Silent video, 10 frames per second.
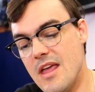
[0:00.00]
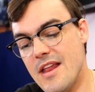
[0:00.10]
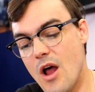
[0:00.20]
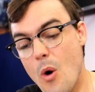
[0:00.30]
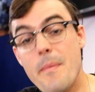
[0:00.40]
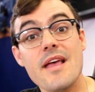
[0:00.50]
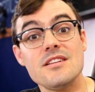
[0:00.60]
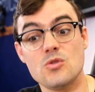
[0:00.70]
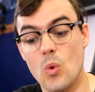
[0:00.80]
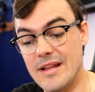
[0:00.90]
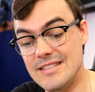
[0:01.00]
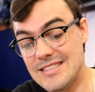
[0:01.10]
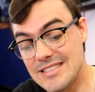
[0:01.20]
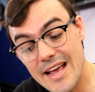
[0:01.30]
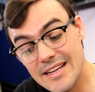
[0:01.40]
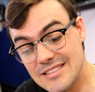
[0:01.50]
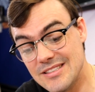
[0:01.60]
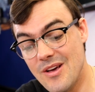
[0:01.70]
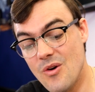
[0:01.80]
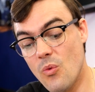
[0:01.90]
In O B S
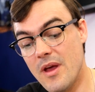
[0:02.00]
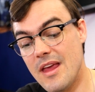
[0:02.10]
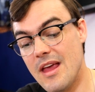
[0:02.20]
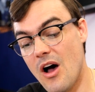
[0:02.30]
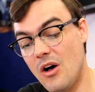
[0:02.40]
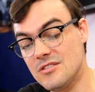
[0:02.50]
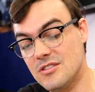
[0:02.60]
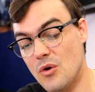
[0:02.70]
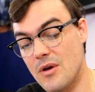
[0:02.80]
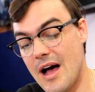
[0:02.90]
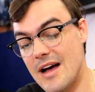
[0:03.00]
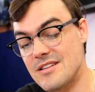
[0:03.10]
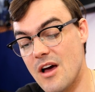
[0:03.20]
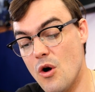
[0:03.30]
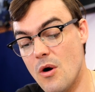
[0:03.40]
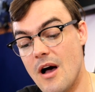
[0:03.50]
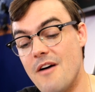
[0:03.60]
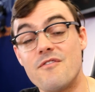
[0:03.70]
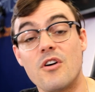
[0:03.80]
twenty-six, we also got uh,